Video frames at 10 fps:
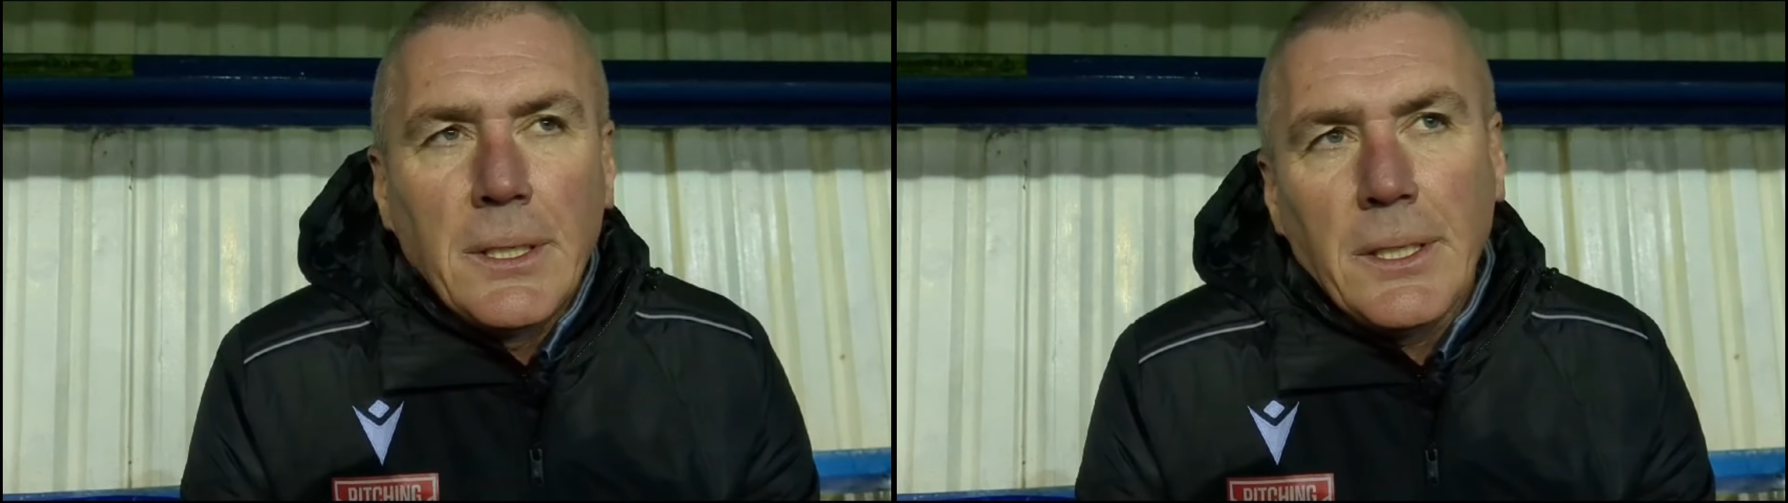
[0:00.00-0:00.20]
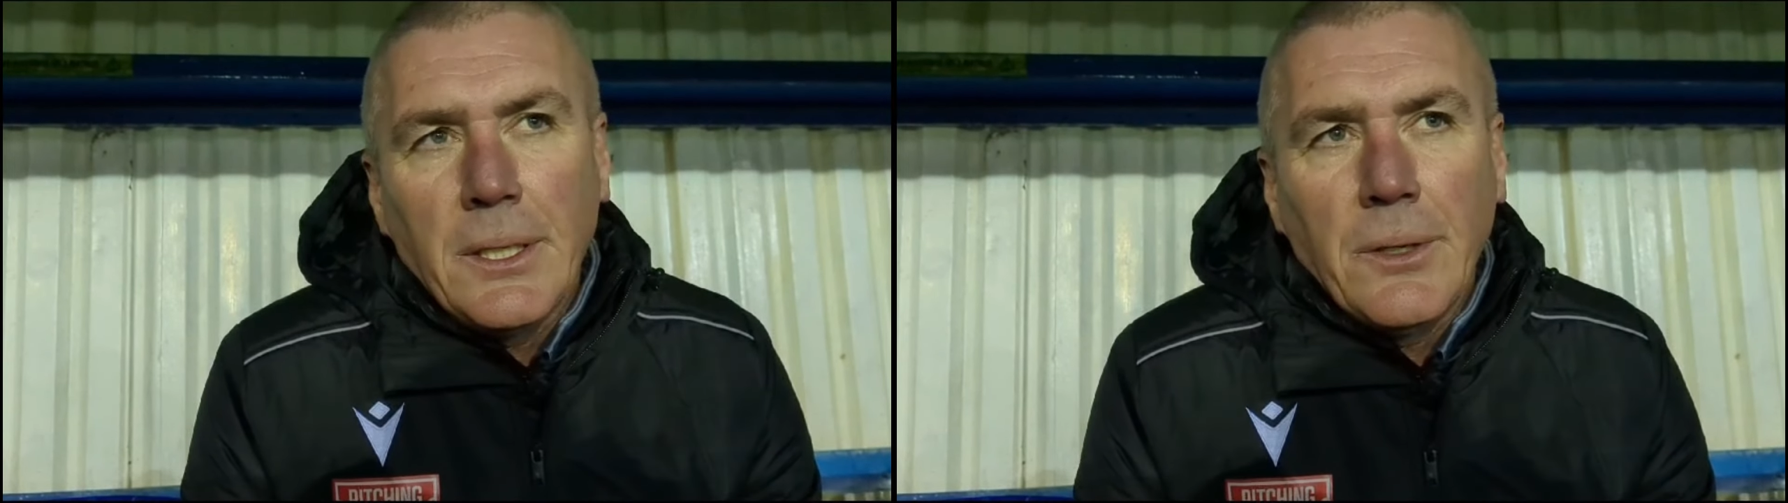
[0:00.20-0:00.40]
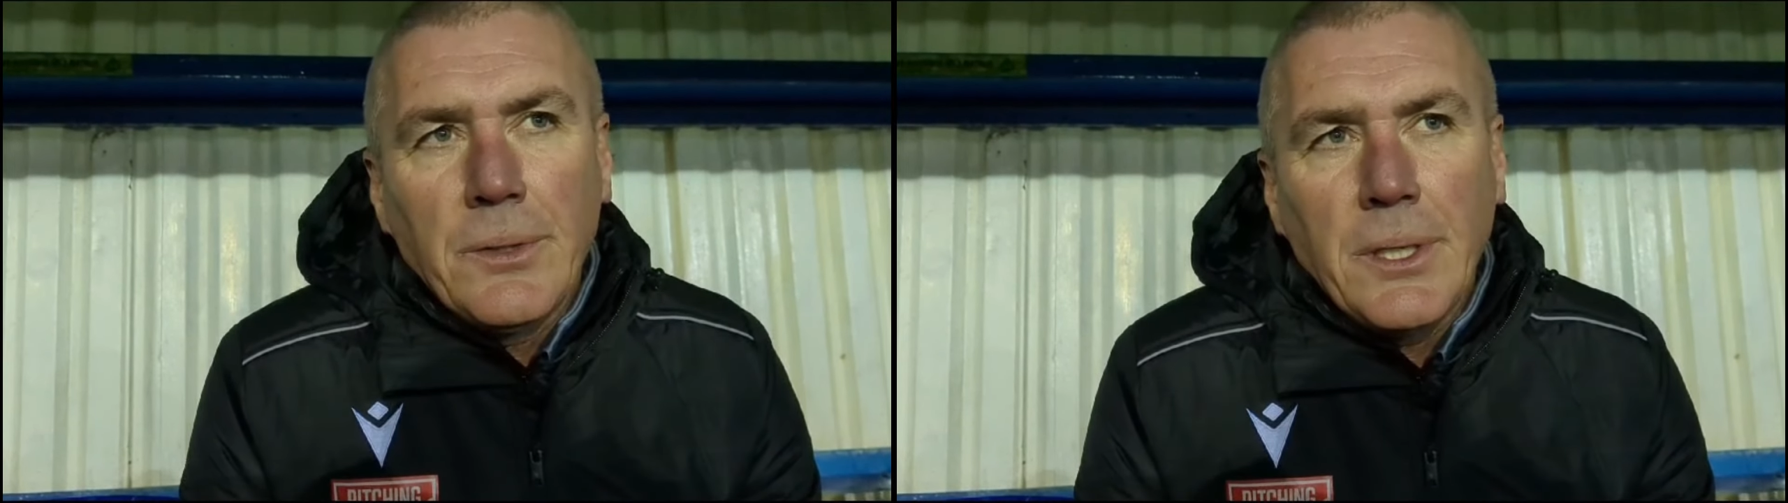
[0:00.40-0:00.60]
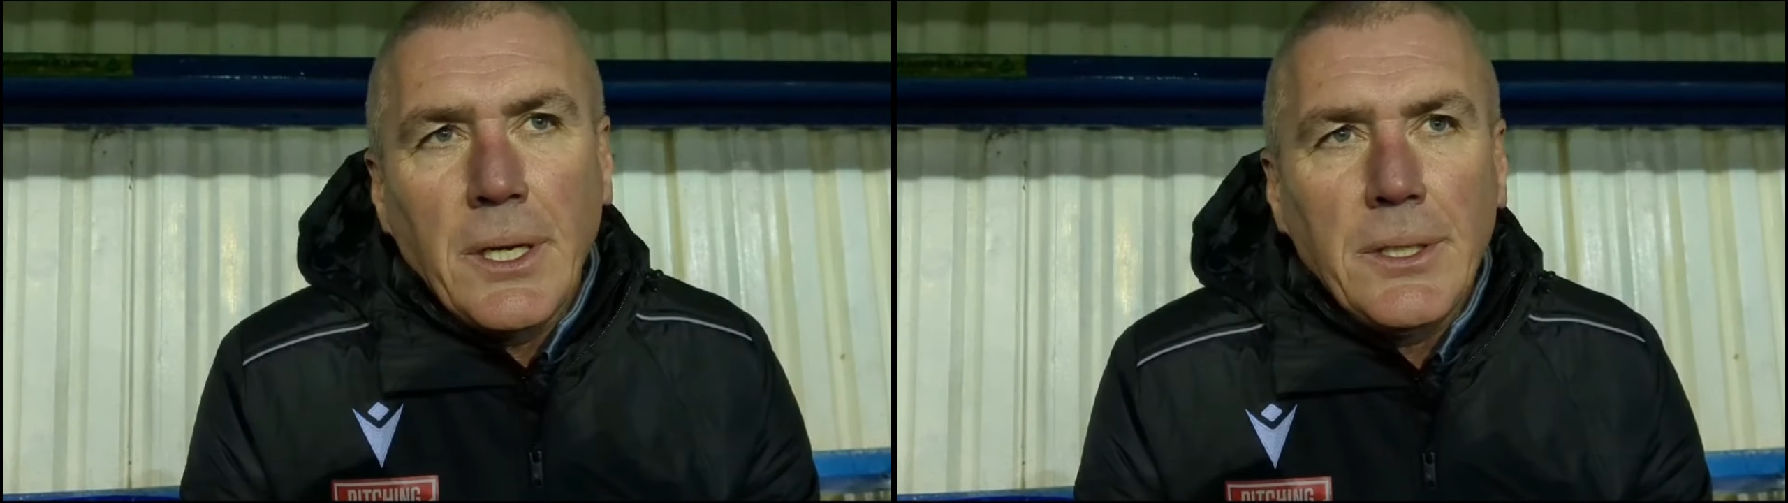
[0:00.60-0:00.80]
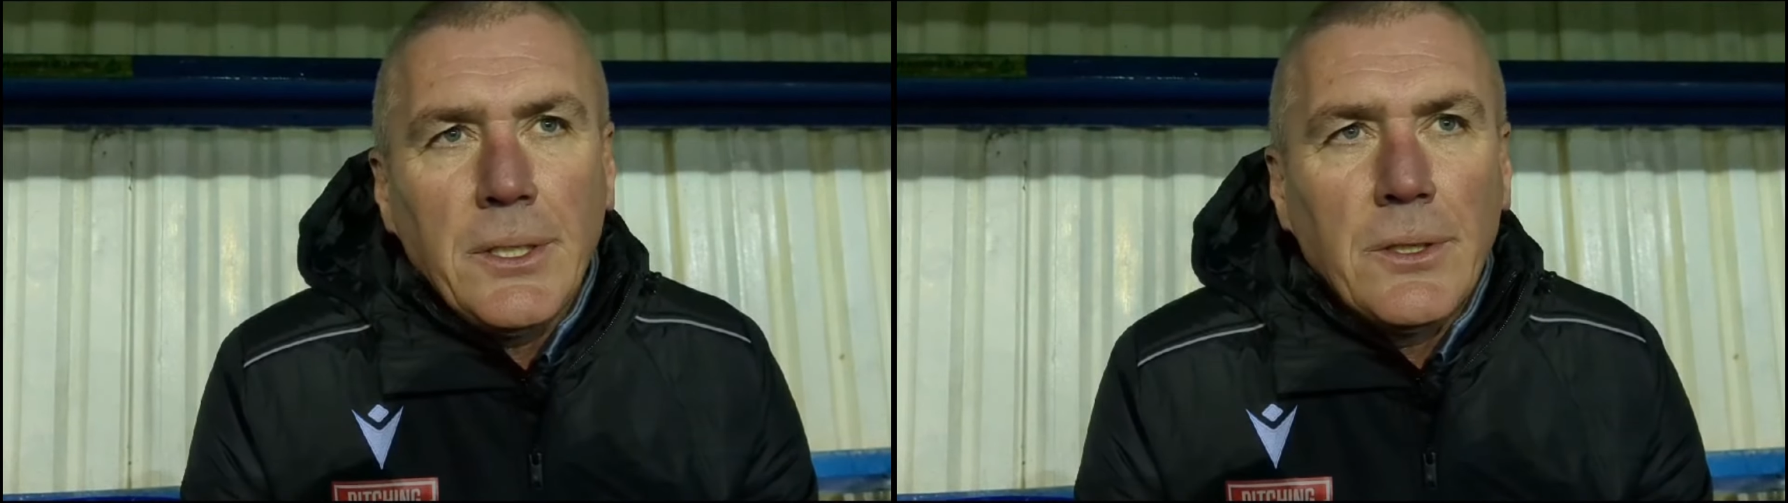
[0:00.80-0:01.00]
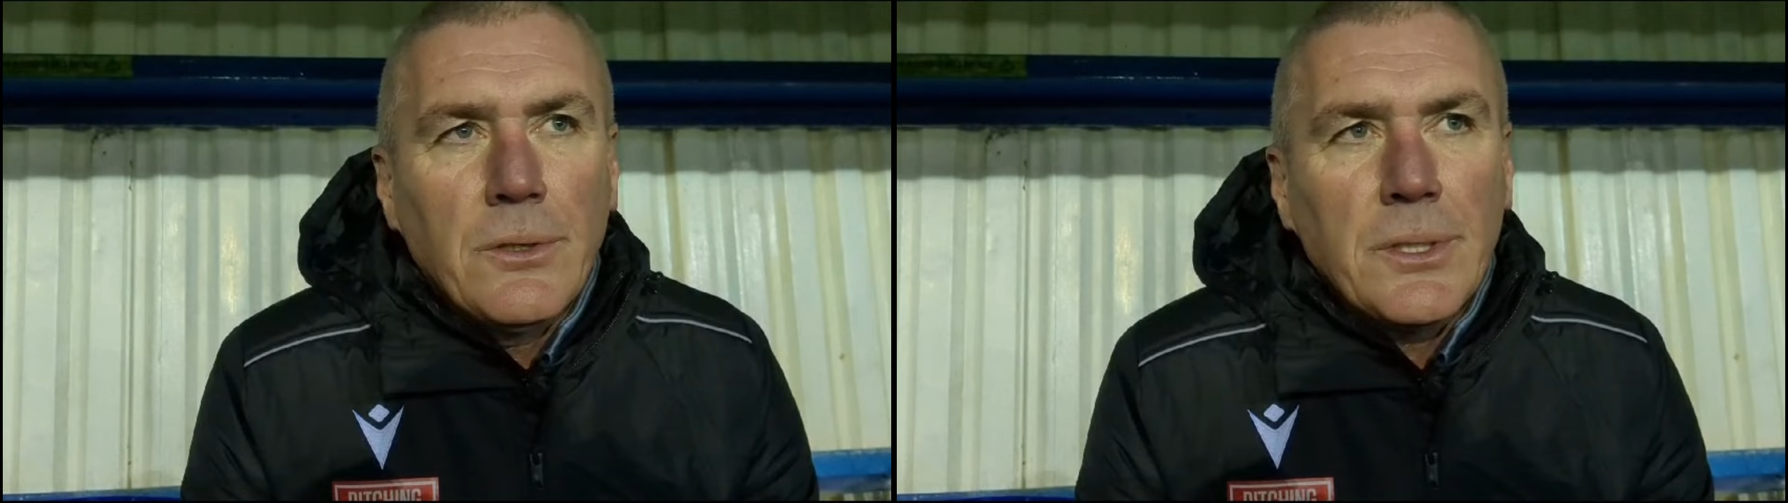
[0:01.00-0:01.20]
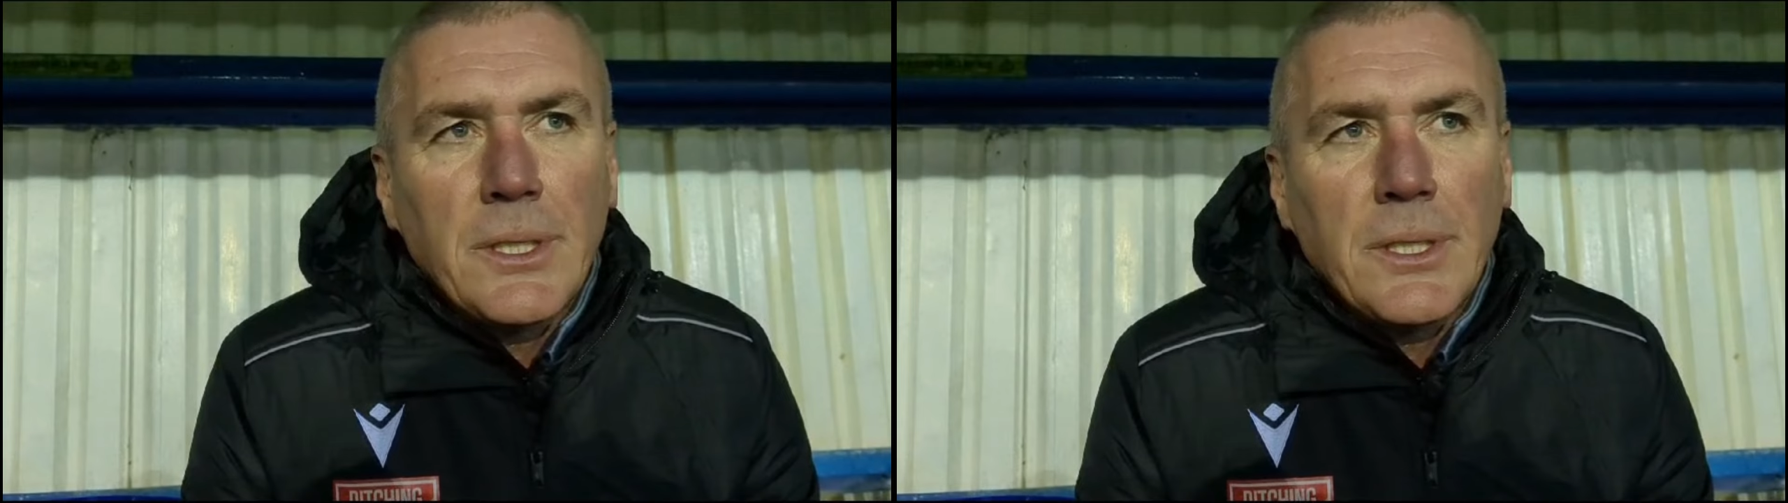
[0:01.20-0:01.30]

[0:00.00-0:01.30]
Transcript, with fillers: You know, and you look,